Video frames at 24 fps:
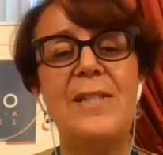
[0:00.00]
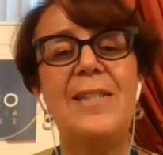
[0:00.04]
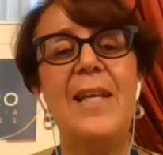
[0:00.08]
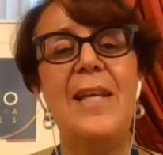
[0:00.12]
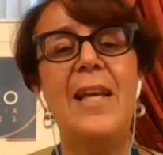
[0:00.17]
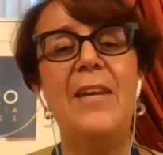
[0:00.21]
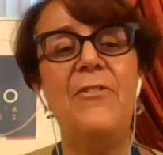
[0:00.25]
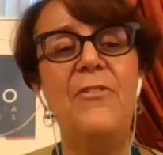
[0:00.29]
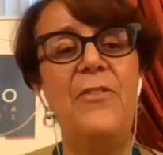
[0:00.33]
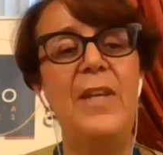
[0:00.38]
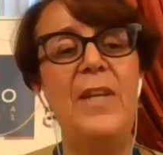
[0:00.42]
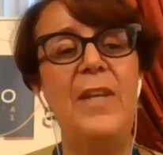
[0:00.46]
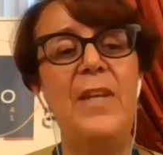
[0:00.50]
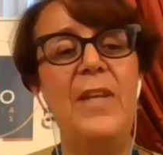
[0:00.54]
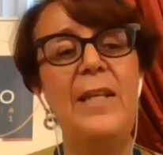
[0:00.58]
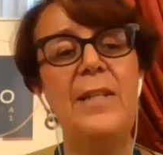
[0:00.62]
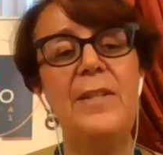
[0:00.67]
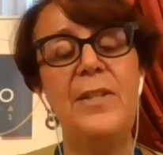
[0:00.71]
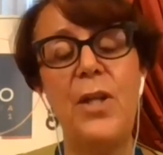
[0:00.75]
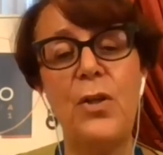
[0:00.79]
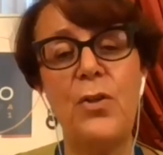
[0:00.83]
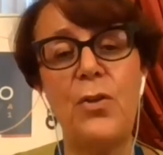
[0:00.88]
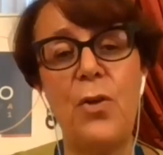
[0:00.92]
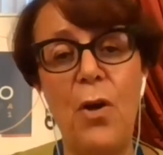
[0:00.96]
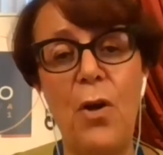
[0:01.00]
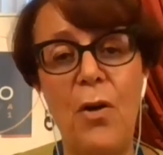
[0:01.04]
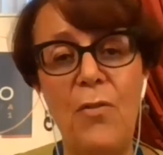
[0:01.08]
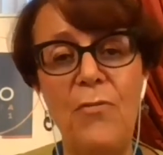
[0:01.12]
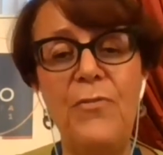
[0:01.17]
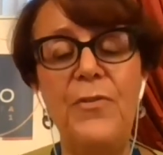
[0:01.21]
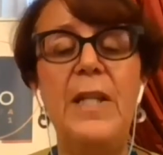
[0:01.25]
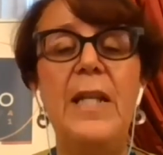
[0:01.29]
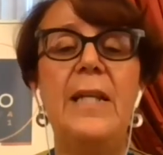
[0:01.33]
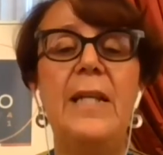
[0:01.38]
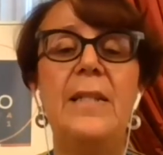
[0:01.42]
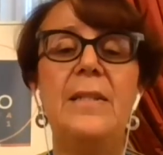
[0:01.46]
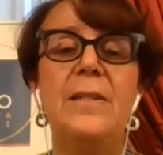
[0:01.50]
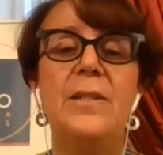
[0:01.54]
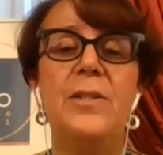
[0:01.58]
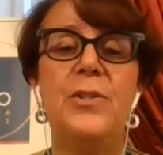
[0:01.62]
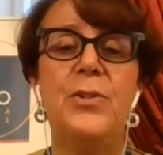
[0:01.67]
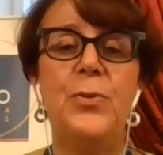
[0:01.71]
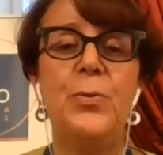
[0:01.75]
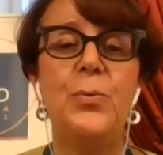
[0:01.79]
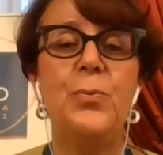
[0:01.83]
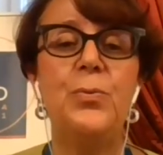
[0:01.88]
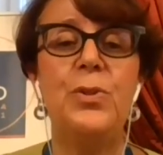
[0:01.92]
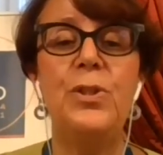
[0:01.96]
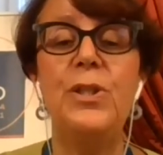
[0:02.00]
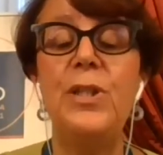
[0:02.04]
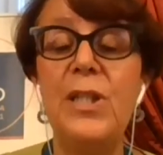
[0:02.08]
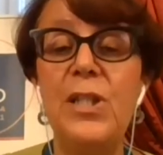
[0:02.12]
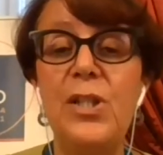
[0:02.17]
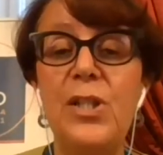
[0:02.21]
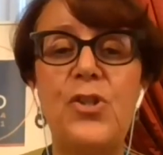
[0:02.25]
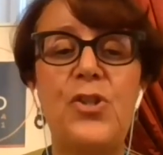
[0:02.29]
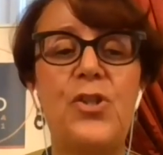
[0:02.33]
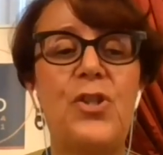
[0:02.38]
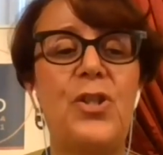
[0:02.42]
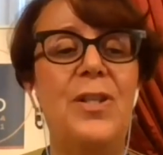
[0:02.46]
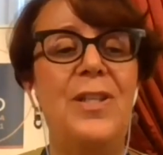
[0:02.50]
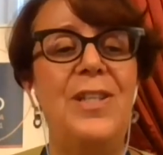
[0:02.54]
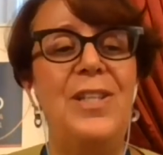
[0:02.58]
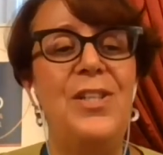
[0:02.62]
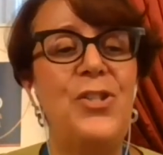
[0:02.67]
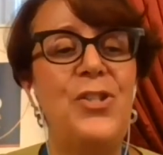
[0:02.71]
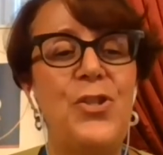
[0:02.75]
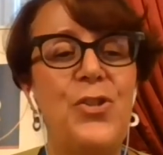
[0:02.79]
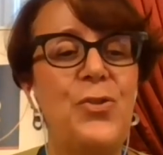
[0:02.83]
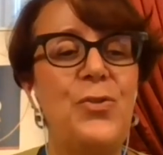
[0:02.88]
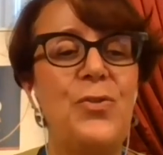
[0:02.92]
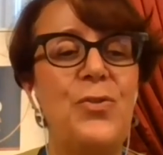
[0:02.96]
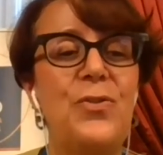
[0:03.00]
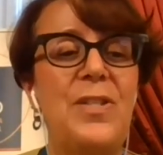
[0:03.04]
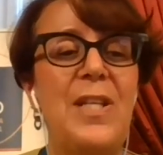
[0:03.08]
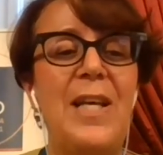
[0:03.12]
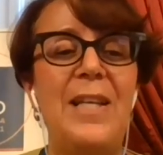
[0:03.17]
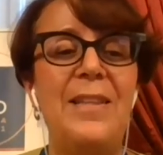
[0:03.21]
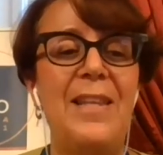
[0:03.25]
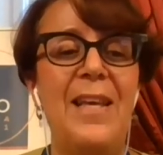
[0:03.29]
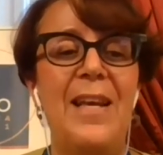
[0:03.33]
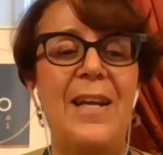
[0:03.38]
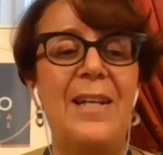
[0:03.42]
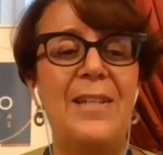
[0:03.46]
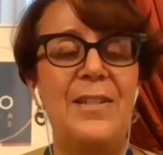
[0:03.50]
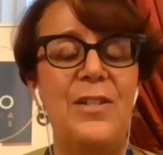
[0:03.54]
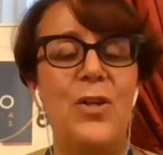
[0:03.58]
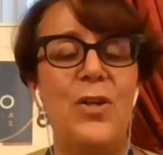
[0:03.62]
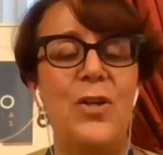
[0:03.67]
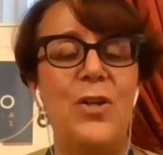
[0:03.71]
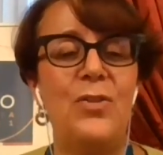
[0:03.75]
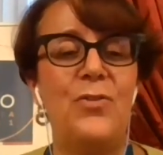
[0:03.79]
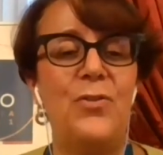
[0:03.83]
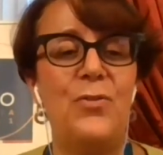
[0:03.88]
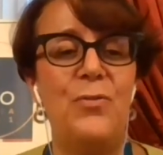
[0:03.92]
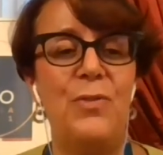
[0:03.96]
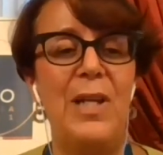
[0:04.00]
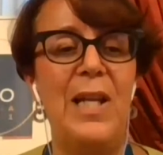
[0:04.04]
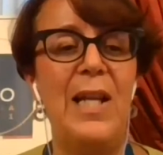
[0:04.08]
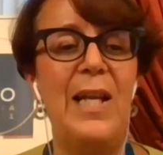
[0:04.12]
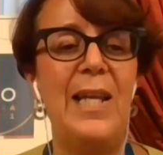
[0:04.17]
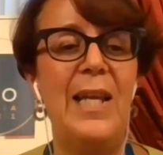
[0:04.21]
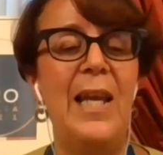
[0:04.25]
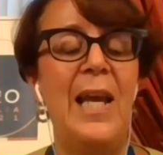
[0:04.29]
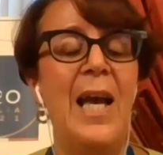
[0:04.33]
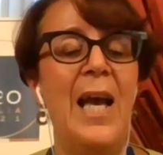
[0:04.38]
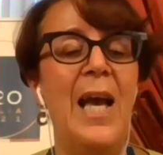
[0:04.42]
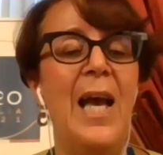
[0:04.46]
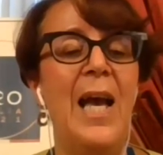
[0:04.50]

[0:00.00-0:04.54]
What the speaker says: they feel not confident to teach issues that they are not really